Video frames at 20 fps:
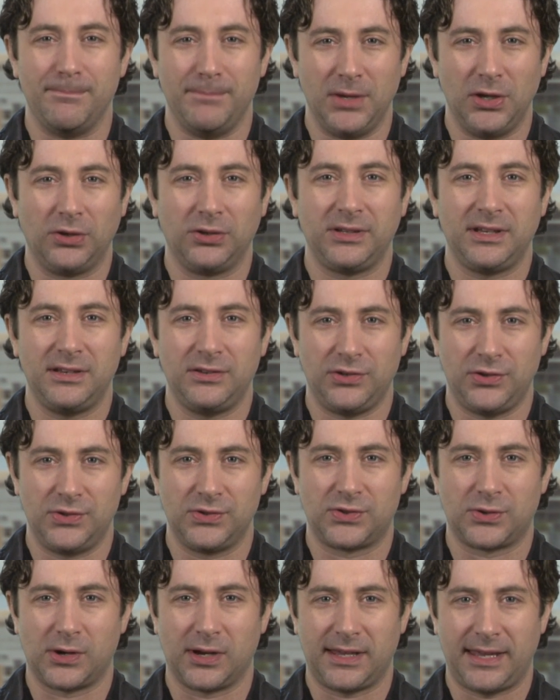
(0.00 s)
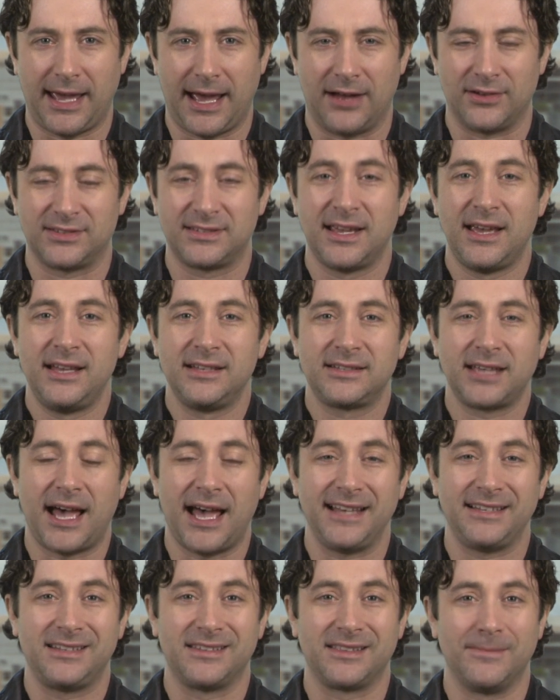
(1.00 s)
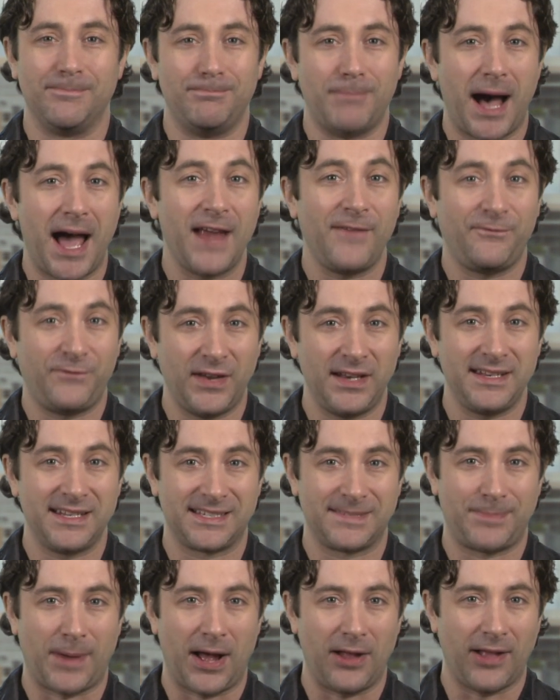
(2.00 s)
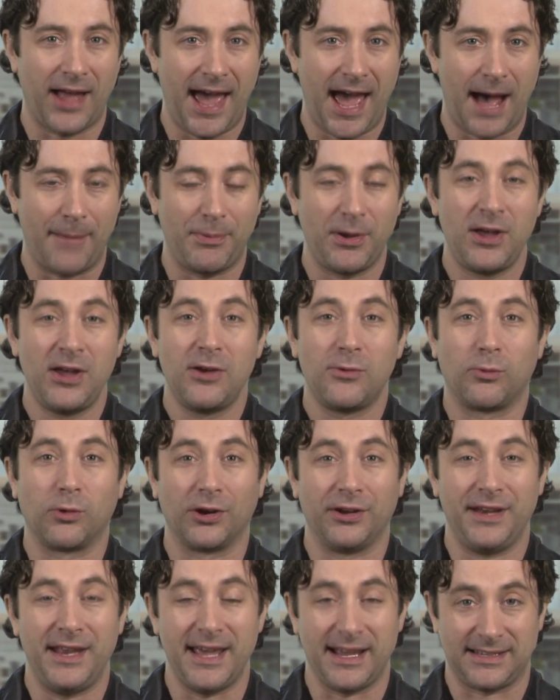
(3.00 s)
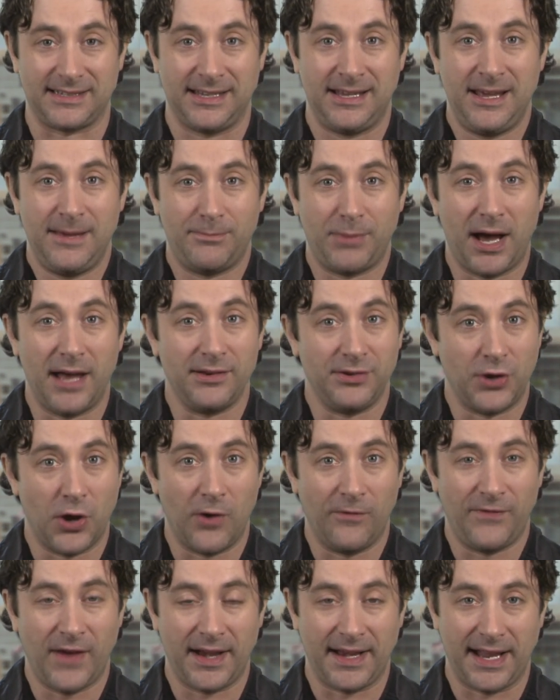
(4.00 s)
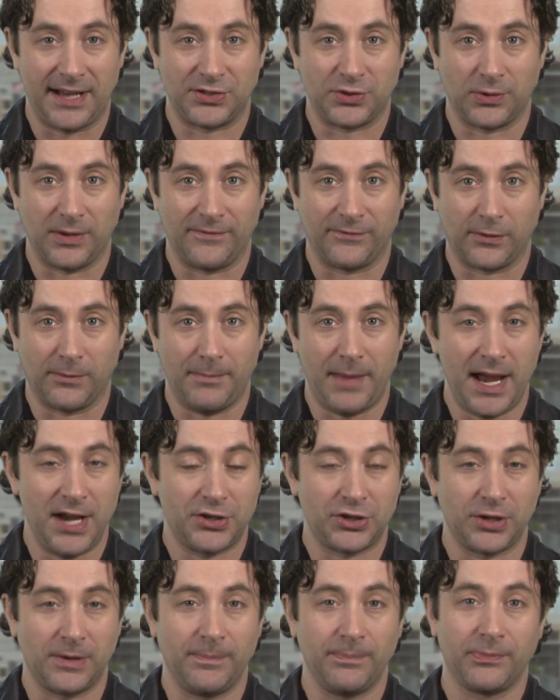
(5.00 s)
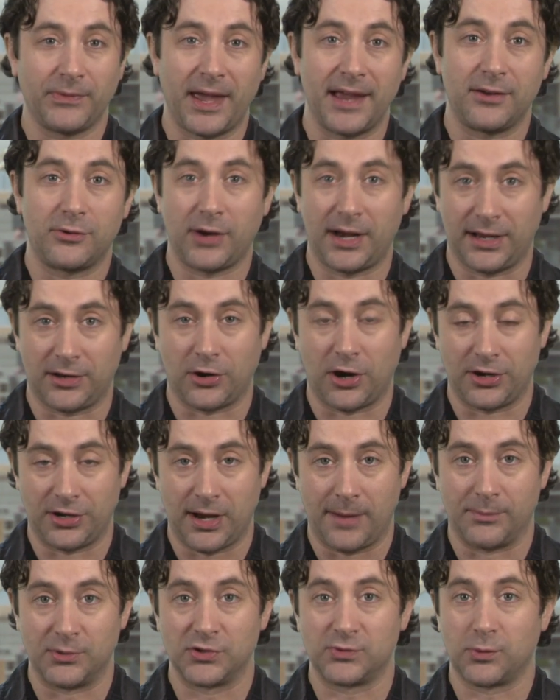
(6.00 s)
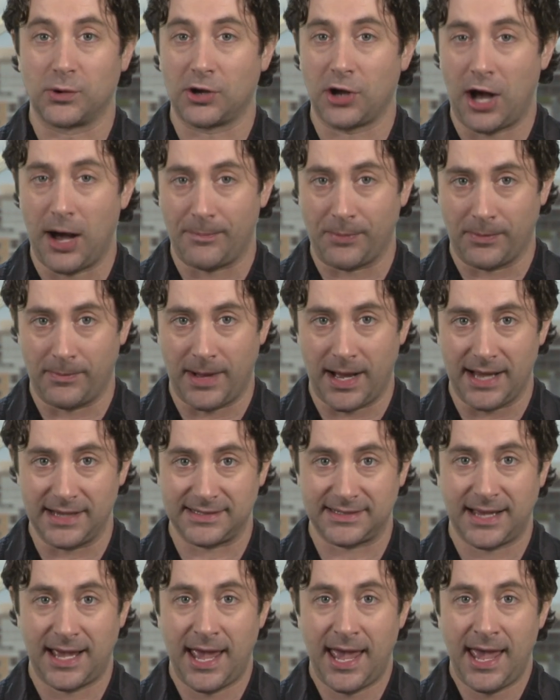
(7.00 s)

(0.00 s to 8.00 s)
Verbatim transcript: million user accounts tied to the MyFitnessPal app were nicked, but no financial information like credit card numbers were compromised.